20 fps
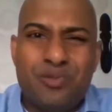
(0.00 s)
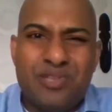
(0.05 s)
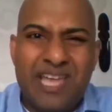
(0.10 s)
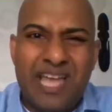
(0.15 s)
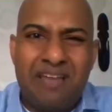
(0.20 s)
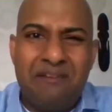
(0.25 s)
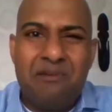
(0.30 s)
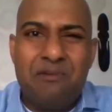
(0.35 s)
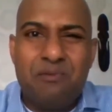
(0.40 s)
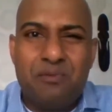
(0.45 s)
they
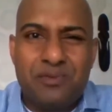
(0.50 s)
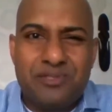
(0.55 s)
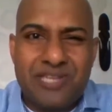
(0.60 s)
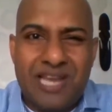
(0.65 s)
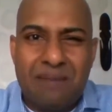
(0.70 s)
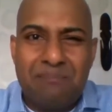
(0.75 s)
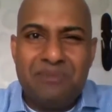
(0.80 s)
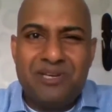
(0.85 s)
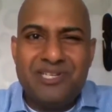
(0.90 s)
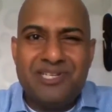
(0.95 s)
have a
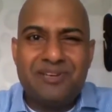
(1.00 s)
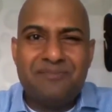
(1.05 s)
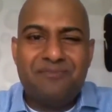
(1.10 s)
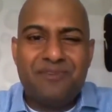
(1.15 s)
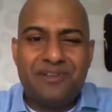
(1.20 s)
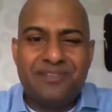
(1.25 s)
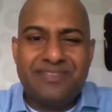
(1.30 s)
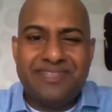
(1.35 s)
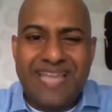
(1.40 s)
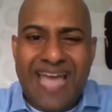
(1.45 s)
championship
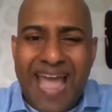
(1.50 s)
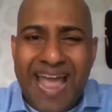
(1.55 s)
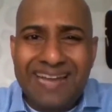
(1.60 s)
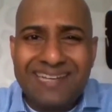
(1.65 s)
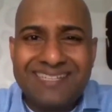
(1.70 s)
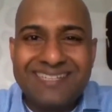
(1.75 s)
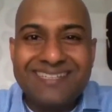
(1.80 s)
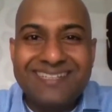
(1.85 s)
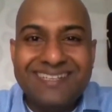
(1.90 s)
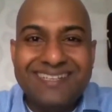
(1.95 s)
for that?